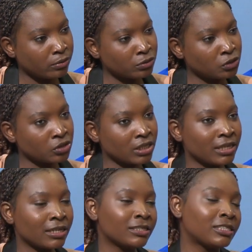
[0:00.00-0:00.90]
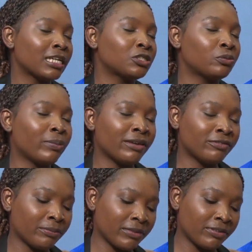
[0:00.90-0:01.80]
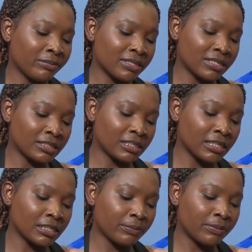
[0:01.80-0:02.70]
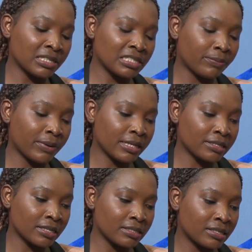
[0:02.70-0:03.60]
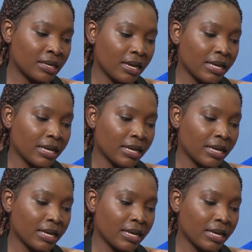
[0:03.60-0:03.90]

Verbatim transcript: who usually try to buy from the farmers at really depressed prices.